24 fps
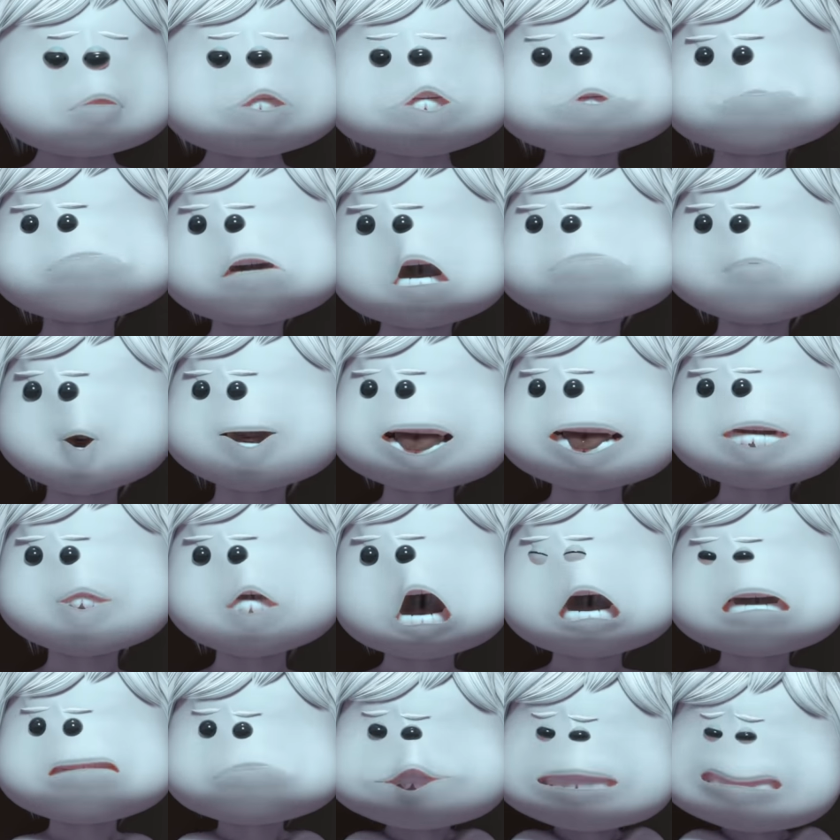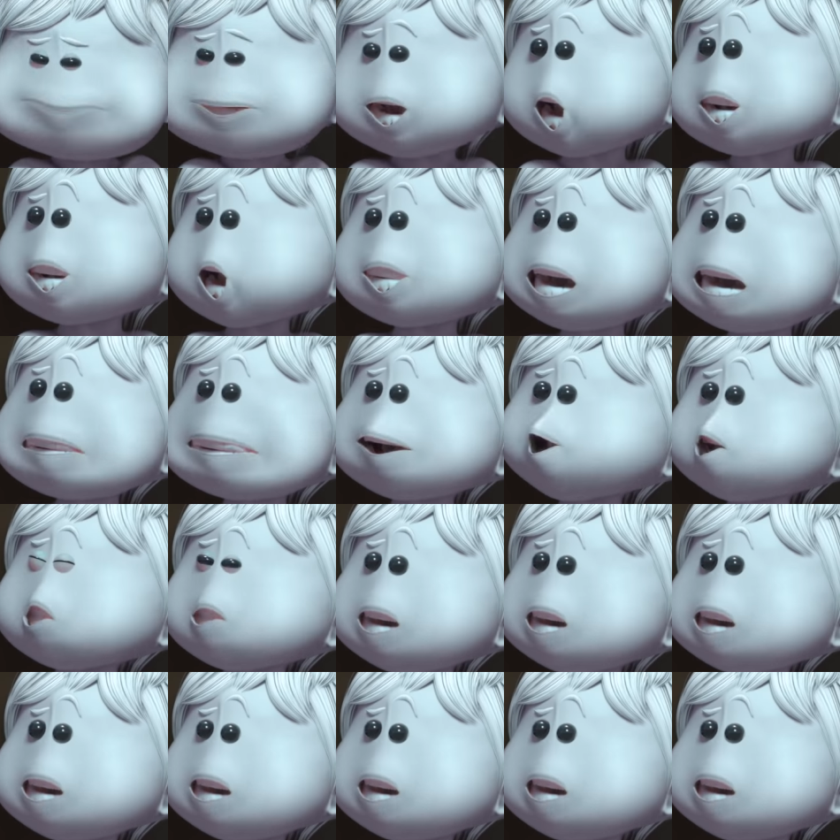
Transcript: Do you remember the time we brought on a new